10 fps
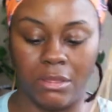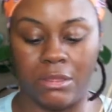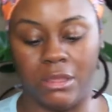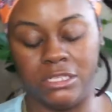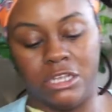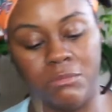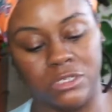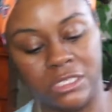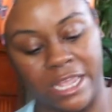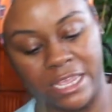it's
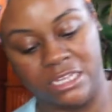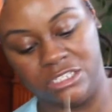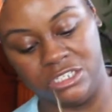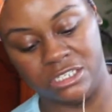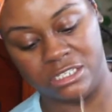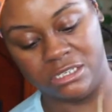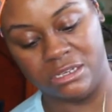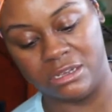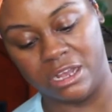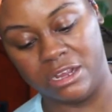almost like it's just
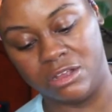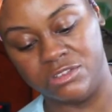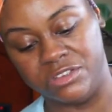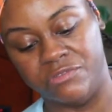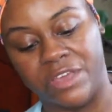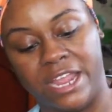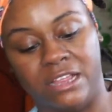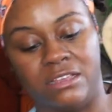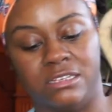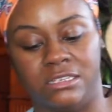kind of goes in vain
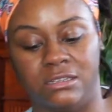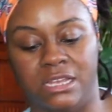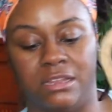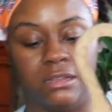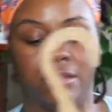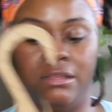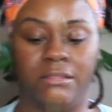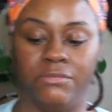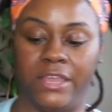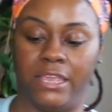because
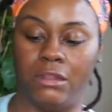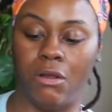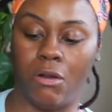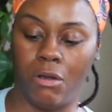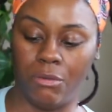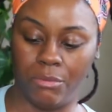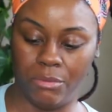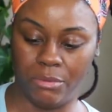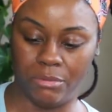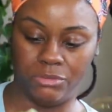they get all
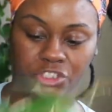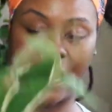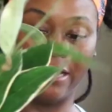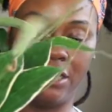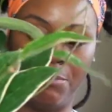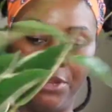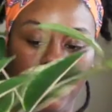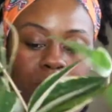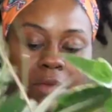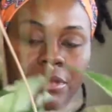jacked up
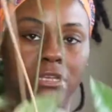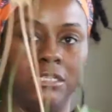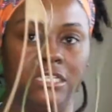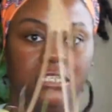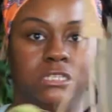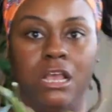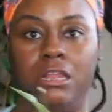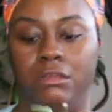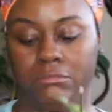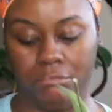anyway because they just kind
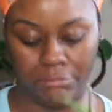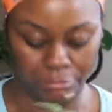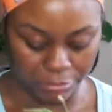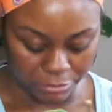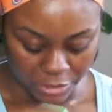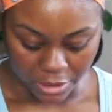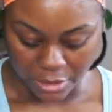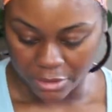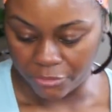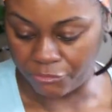of
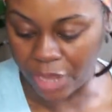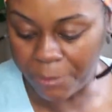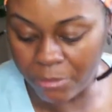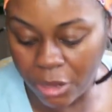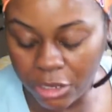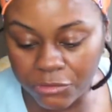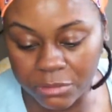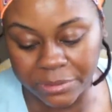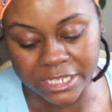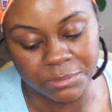flop them all over the
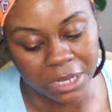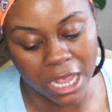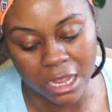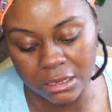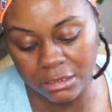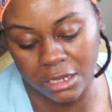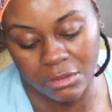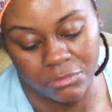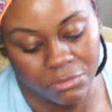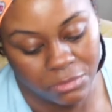place. But I
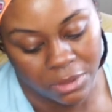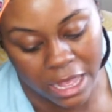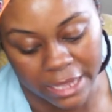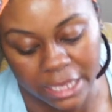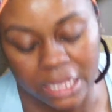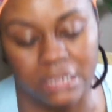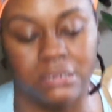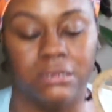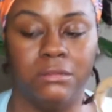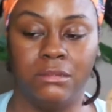
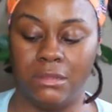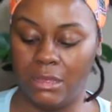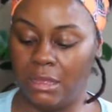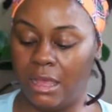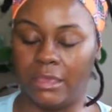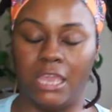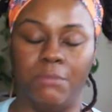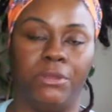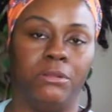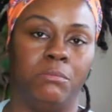can't
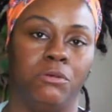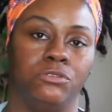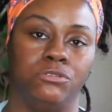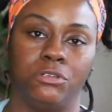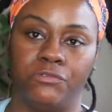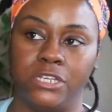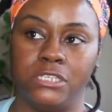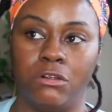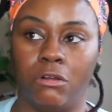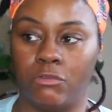blame the Postal Service.
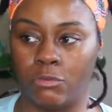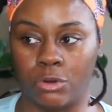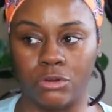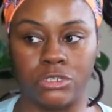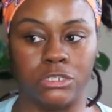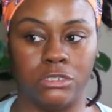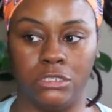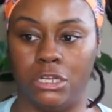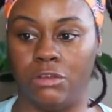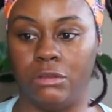They're overworked.
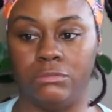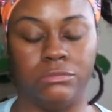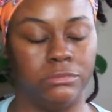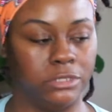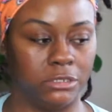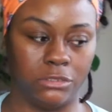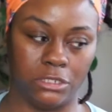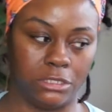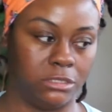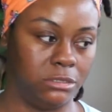They're
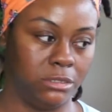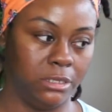just,